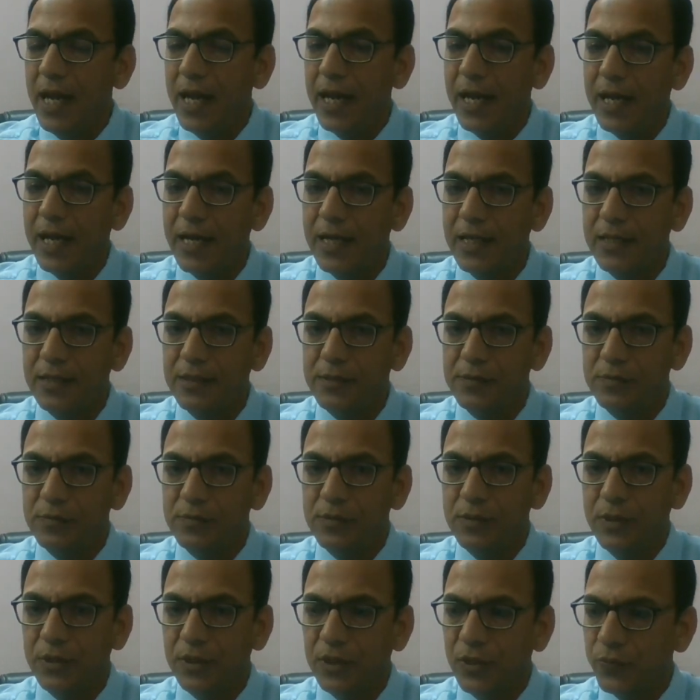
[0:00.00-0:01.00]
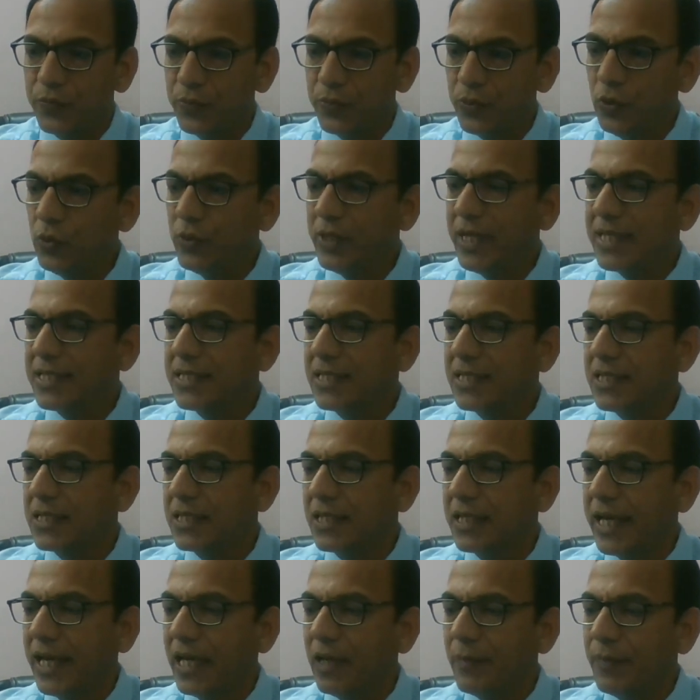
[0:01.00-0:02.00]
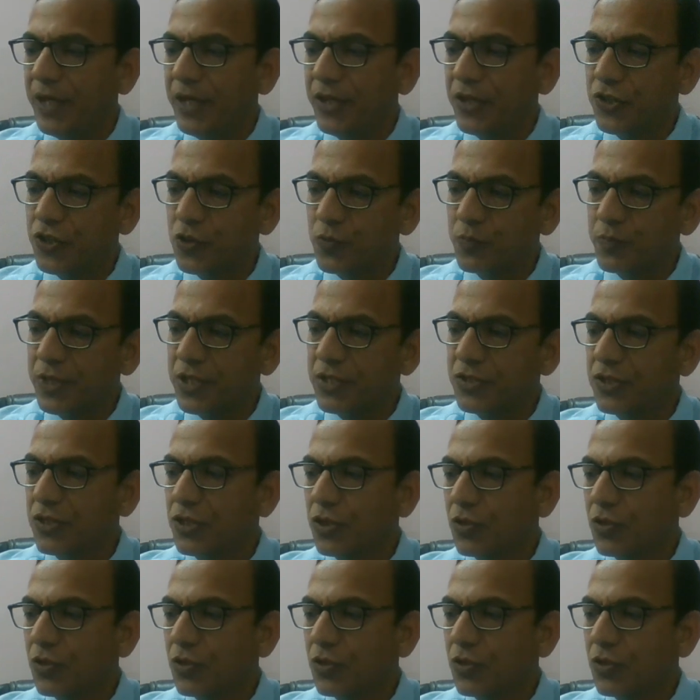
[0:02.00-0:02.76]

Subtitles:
and the flue gases can be dispersed